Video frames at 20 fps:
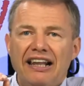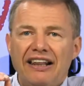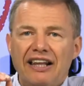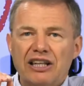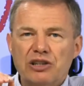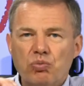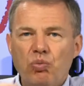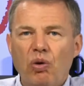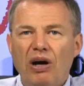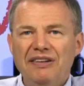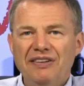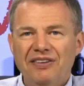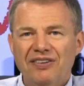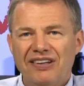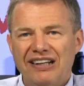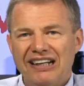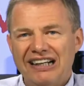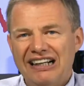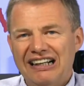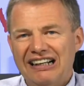There's
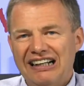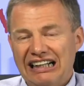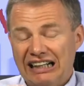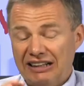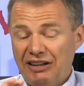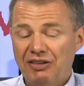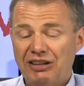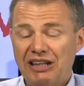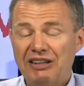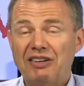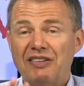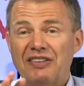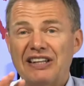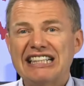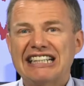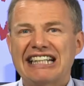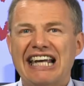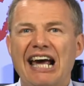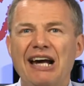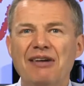another thing that
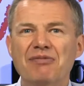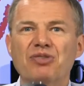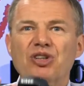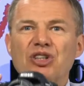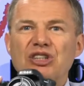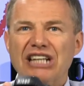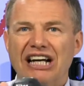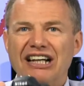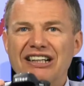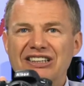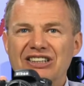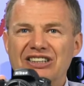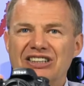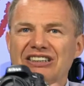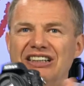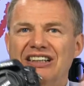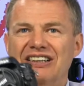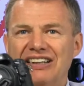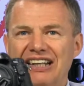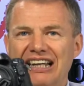this camera
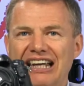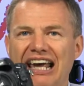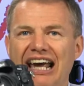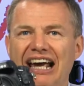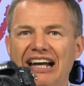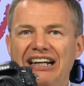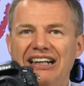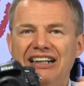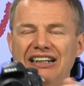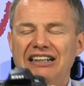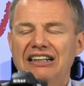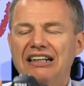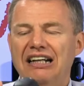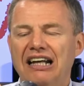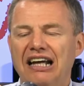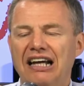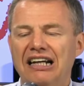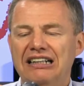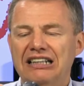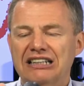does that the Canon
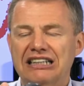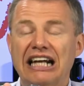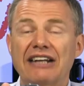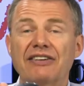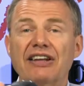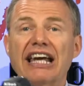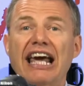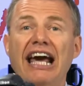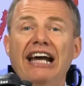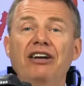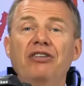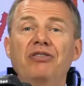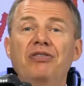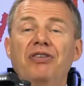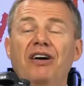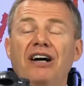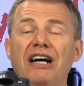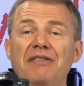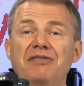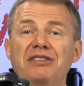does. Now, the Canon
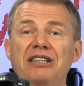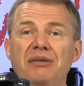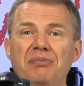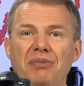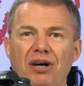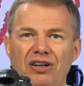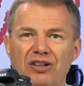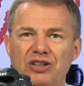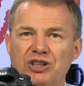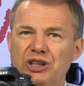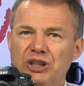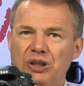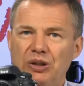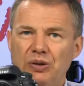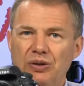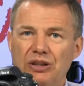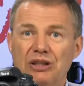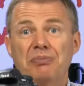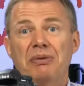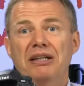5D Mark
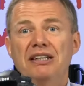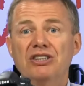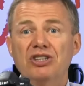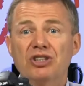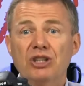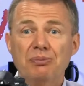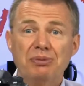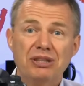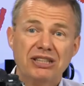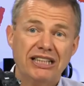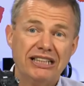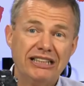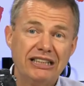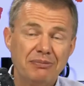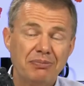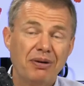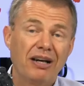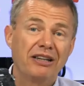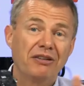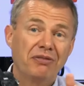II has been
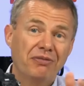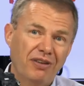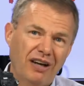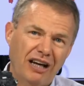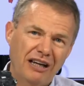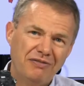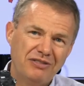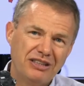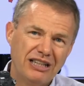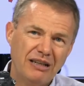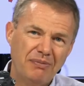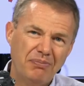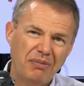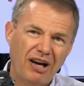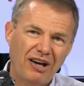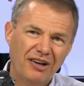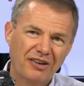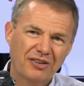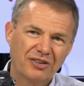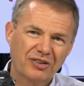superseded by the 5D
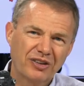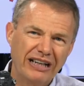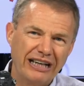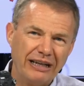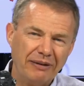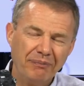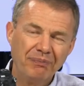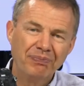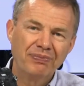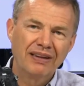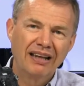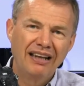Mark III.